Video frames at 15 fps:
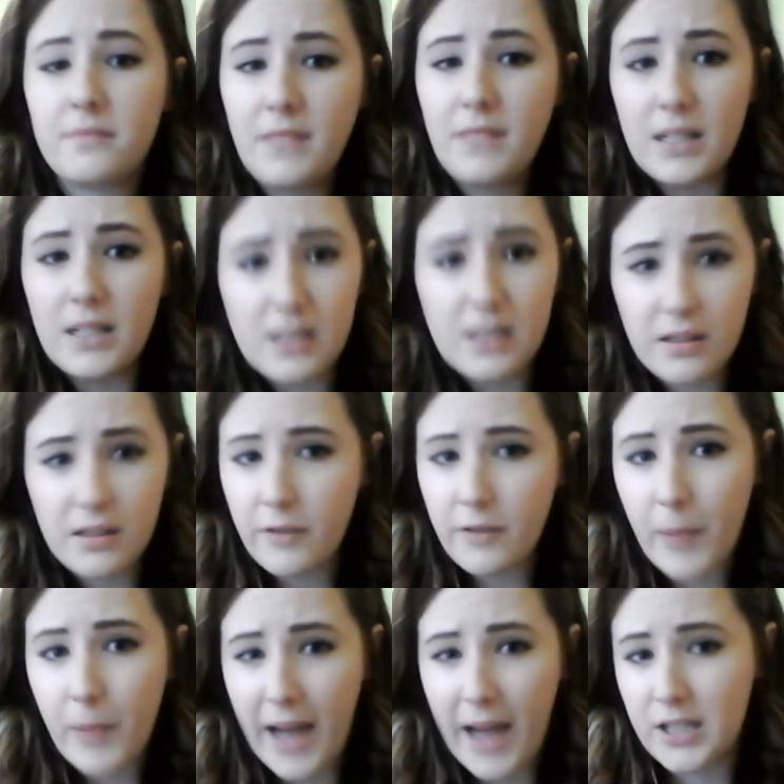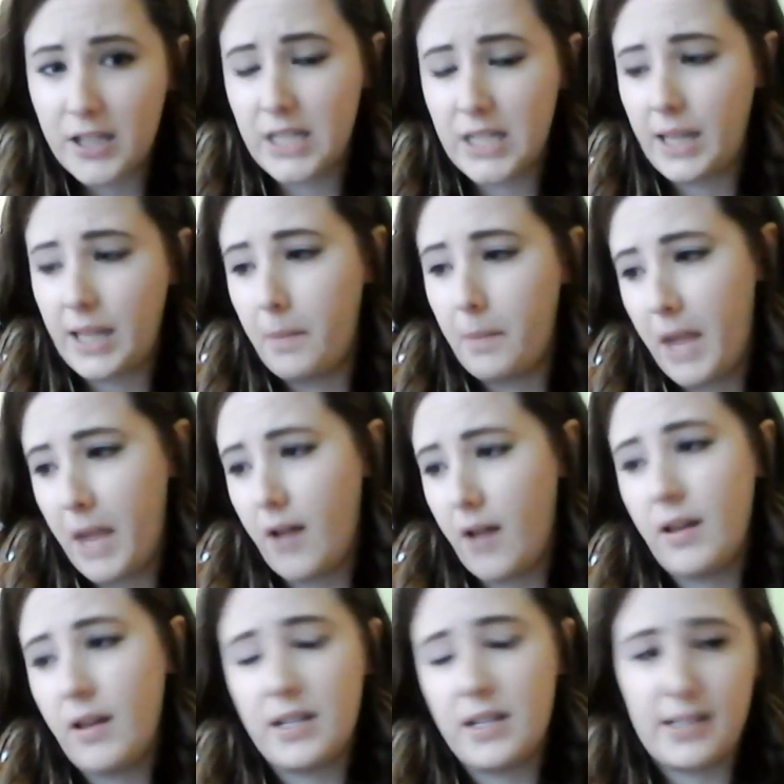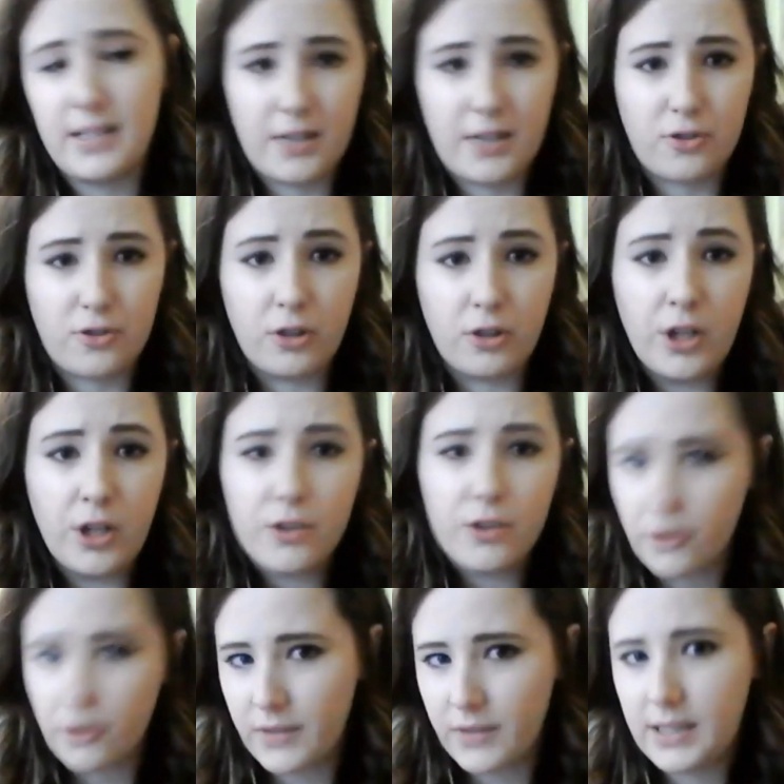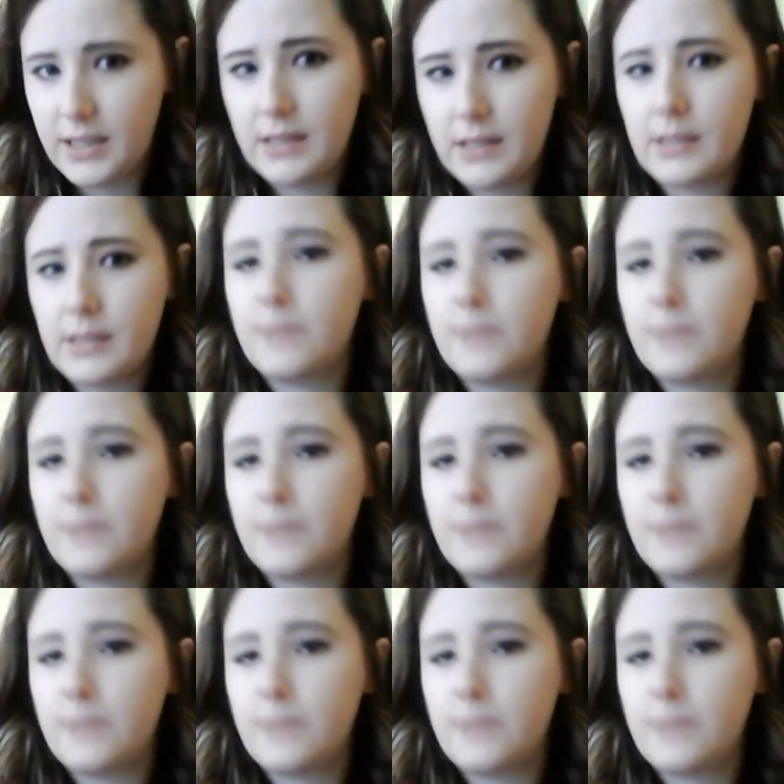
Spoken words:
to deliver packages and mail and essential services.